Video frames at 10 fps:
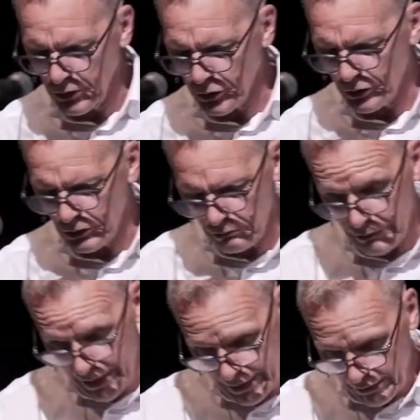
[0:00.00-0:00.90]
with
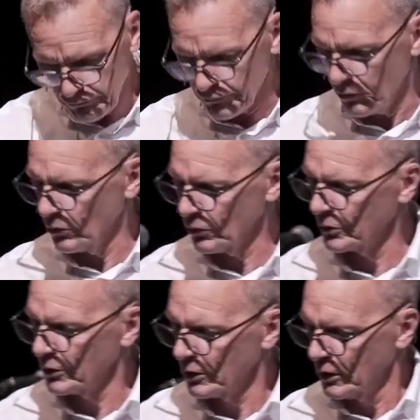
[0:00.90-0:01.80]
that
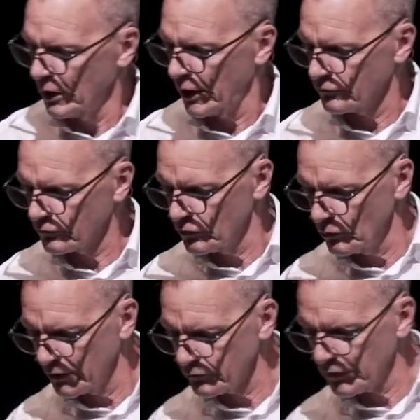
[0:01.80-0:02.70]
household has
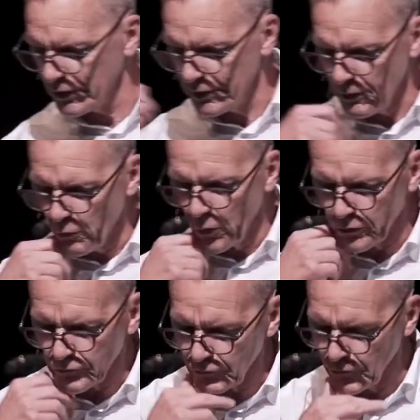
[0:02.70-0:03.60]
two outstanding
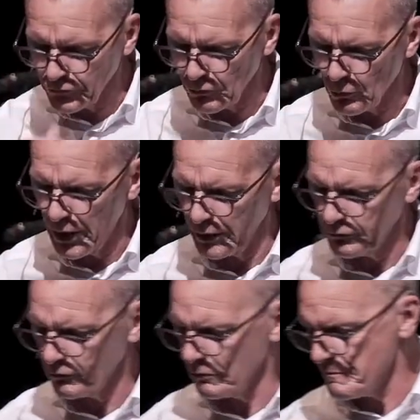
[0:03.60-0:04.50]
warrants for his
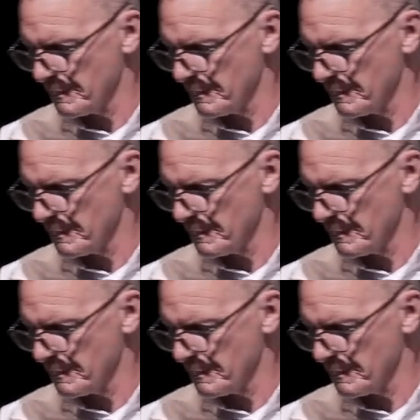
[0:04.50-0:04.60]
arrest.